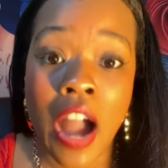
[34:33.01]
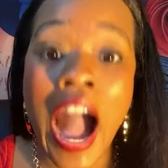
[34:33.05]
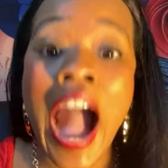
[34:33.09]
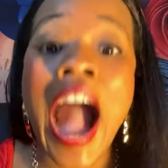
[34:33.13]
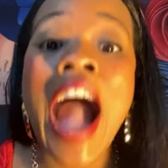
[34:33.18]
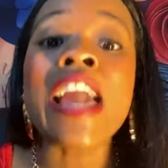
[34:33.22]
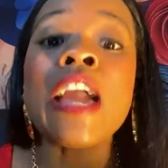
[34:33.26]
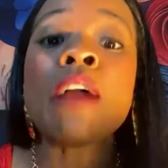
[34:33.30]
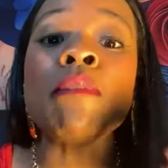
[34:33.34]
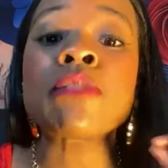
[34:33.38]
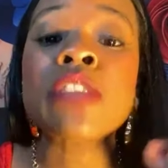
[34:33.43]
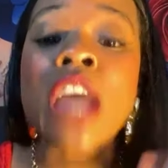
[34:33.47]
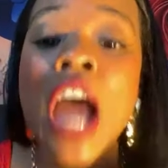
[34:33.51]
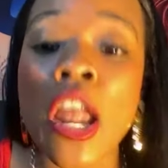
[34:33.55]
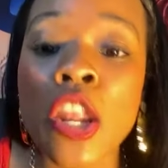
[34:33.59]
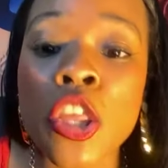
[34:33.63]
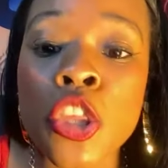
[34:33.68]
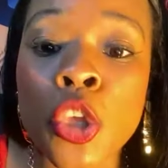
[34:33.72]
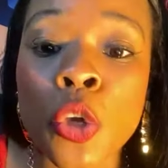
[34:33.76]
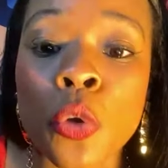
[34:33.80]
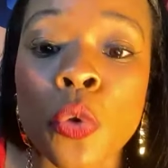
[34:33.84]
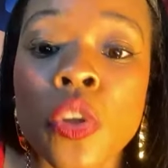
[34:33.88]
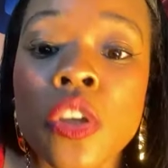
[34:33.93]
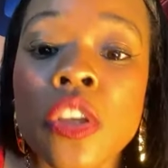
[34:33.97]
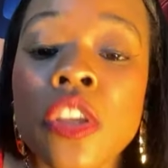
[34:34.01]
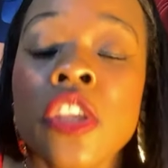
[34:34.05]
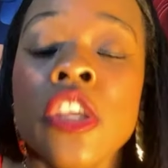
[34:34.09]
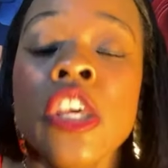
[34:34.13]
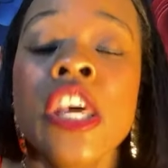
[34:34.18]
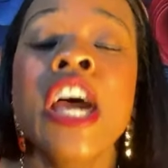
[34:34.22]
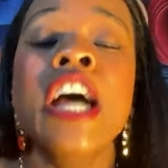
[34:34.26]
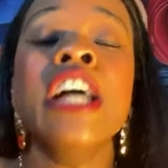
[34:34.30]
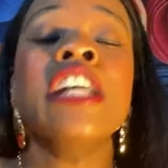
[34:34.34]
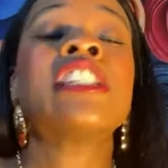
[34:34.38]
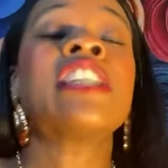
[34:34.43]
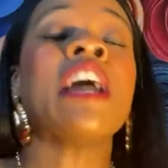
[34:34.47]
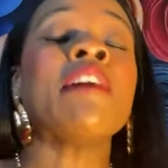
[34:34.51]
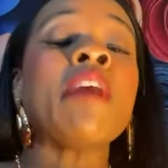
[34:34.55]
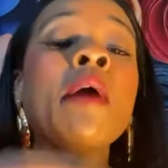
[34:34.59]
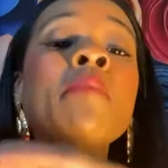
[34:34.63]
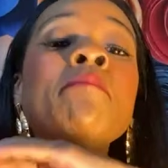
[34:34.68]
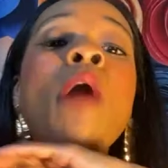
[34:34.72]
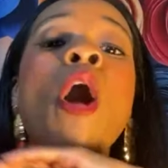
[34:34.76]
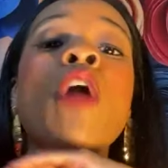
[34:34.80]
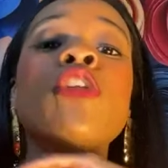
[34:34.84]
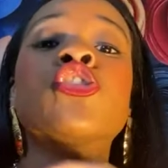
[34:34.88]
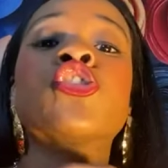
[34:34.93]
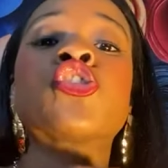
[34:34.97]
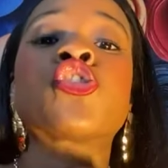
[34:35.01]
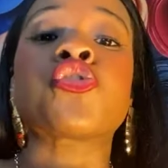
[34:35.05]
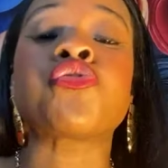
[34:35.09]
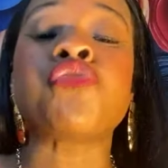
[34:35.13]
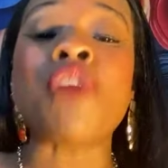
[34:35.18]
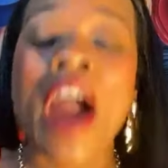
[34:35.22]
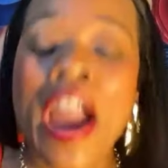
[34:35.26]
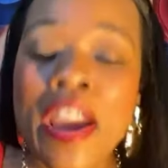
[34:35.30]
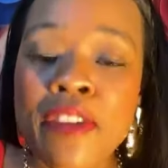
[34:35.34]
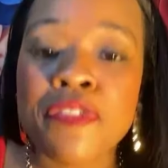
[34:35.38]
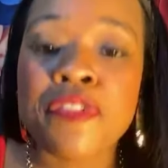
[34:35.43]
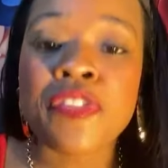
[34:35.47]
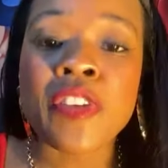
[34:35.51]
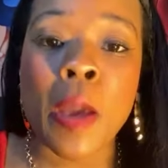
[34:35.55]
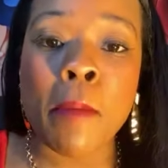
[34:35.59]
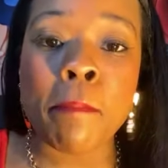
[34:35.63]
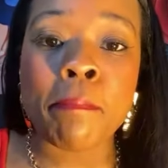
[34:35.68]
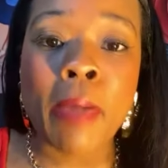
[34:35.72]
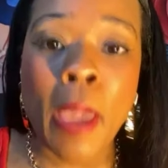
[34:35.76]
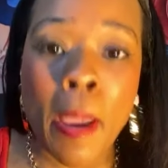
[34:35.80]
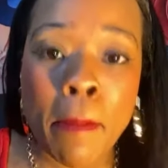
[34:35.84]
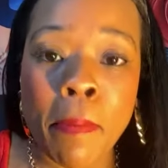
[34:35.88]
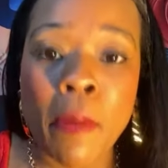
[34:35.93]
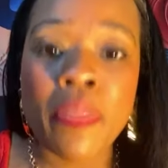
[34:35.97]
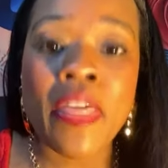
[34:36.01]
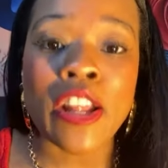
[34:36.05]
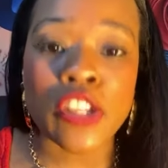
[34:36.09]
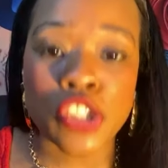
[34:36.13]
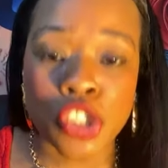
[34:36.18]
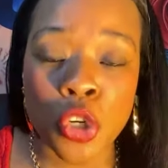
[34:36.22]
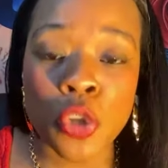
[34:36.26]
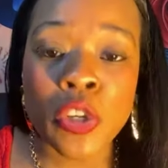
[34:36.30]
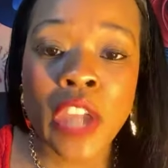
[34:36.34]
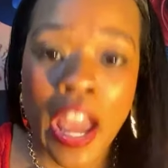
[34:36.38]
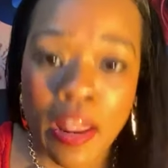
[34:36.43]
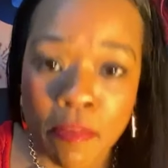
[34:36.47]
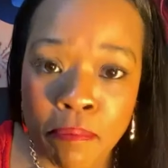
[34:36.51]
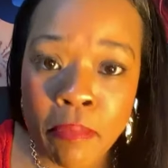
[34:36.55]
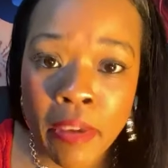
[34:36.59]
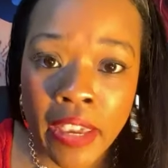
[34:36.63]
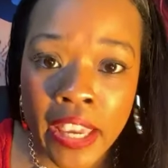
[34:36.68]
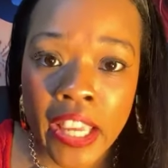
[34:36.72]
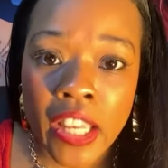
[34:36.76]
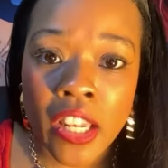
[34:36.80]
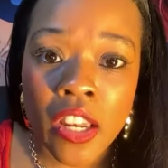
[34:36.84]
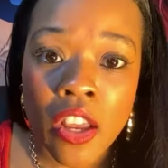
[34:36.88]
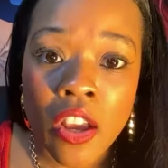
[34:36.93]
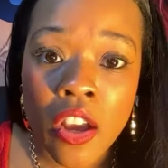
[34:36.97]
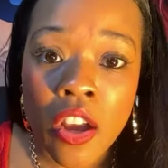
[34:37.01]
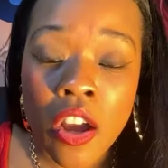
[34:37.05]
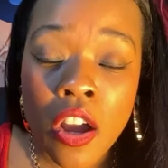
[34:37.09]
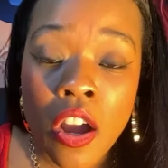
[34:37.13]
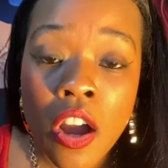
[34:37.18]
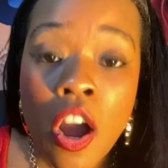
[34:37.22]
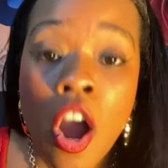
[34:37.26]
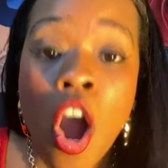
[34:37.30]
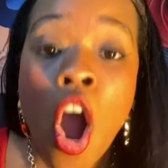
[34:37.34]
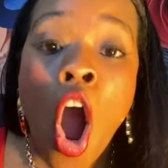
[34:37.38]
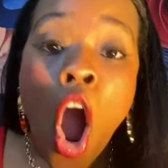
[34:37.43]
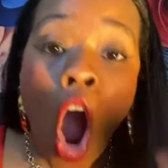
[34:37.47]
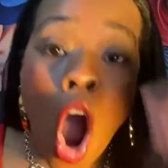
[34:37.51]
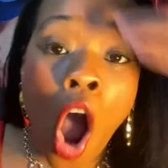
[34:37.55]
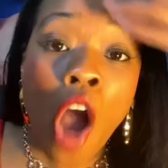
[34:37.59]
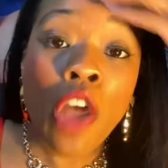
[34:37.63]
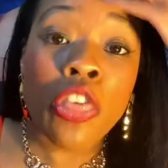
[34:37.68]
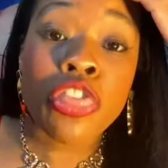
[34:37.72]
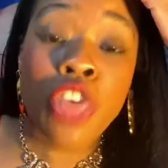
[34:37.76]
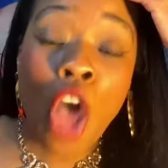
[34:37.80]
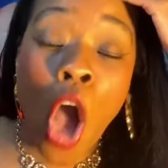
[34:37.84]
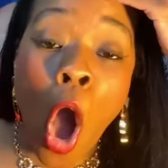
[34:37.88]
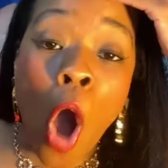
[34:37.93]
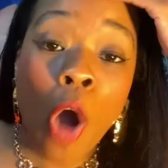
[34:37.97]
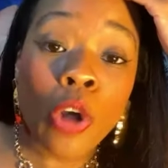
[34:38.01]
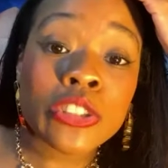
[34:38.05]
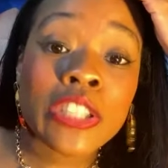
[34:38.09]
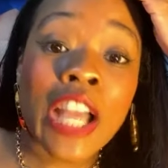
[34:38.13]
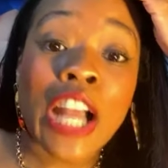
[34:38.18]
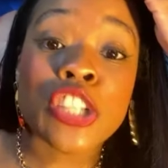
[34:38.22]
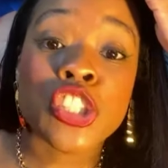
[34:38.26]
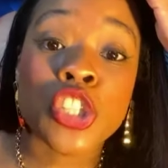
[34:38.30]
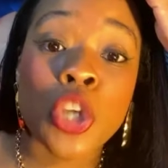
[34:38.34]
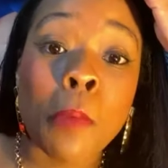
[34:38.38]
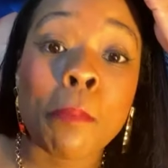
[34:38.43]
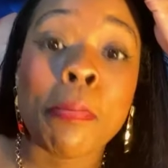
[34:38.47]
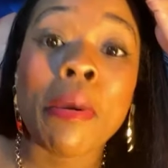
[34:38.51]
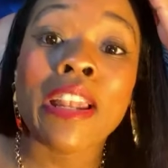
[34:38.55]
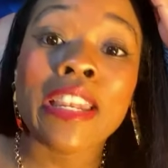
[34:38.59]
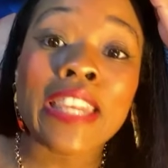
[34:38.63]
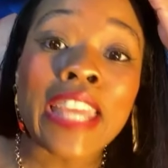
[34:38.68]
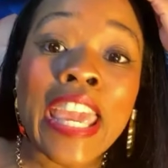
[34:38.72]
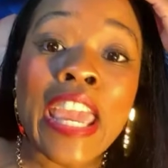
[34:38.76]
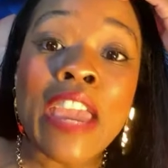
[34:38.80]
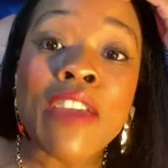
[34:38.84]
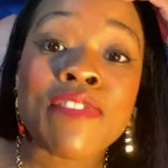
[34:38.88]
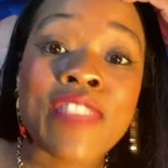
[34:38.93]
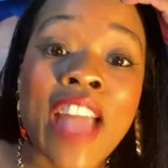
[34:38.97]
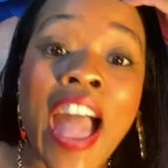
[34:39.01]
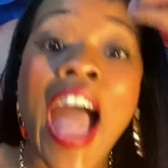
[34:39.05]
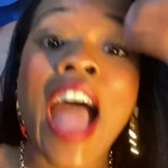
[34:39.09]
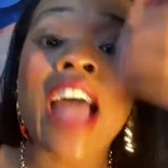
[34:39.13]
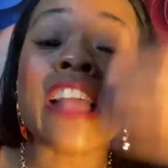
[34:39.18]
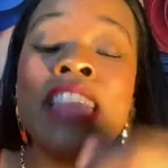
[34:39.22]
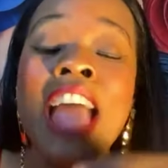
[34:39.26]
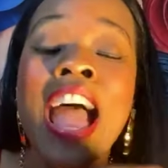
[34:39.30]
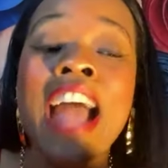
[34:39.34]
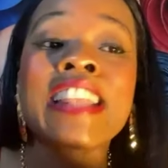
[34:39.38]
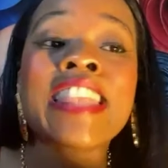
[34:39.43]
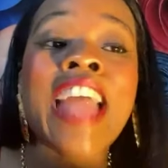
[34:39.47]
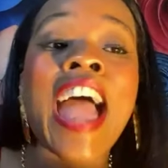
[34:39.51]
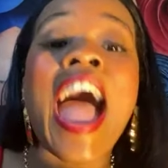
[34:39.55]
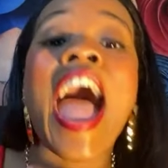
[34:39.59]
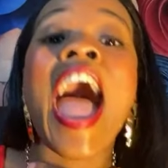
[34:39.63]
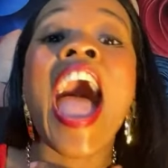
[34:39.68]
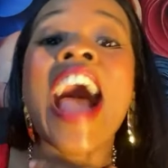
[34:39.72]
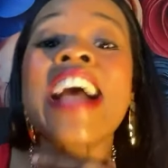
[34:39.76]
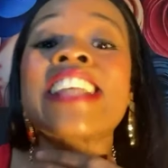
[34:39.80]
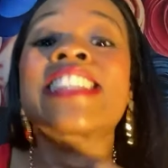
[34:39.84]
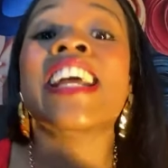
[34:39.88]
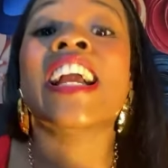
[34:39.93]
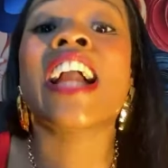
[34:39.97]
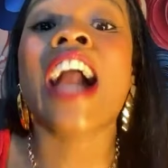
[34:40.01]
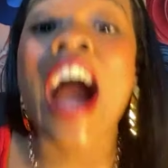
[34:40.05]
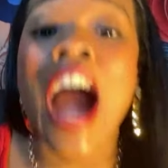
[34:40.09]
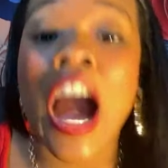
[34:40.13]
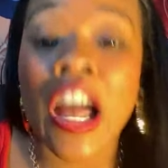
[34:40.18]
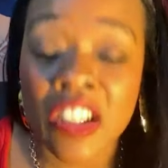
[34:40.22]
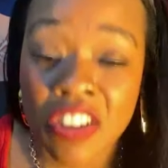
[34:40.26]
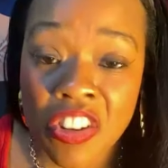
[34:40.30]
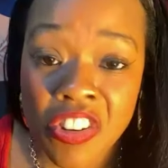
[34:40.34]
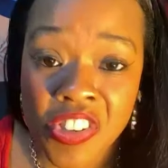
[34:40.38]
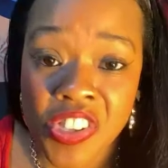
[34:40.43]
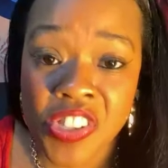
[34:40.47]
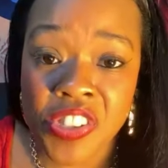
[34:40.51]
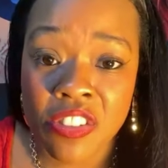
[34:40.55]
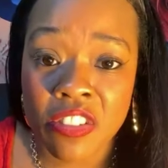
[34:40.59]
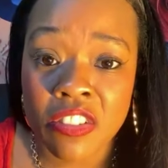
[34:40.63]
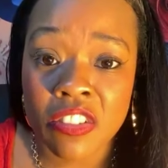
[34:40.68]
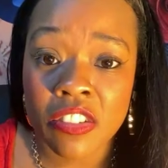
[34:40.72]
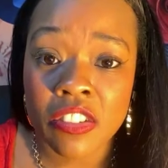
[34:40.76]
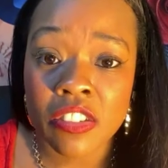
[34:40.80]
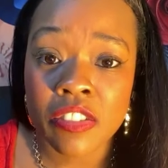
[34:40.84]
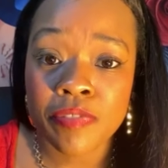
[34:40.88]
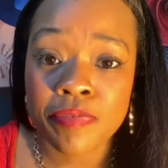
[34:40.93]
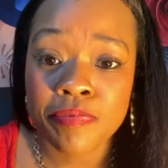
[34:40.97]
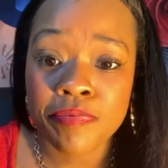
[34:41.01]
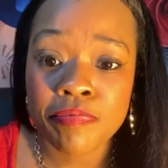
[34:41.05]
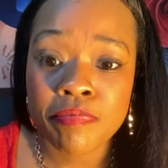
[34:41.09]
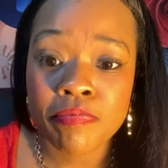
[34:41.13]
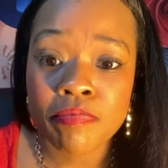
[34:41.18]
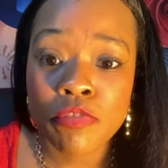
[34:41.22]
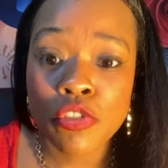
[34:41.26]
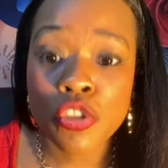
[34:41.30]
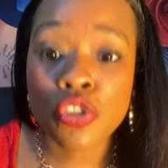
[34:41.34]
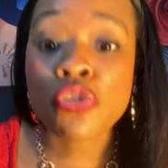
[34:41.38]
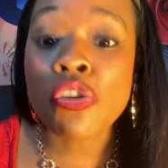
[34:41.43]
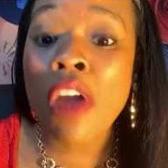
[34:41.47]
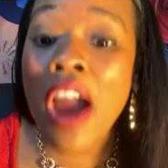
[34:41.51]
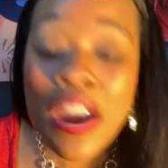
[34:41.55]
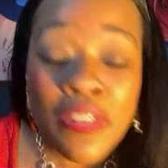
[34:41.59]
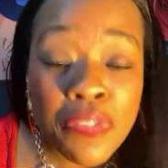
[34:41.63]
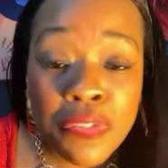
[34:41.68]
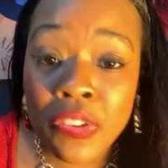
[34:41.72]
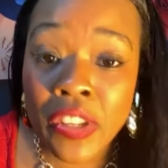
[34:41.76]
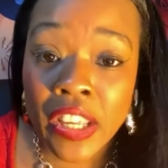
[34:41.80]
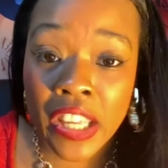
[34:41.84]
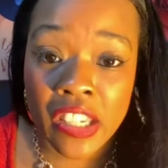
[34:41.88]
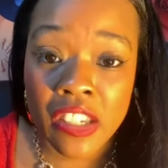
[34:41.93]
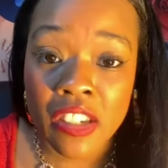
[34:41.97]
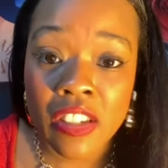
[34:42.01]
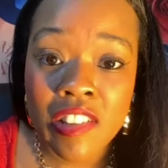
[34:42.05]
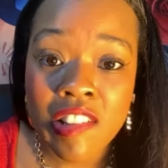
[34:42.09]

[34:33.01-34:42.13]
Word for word: I am telling you, some of the most trifling people that you can meet are those that you believe that that, that has the collars. Trifling.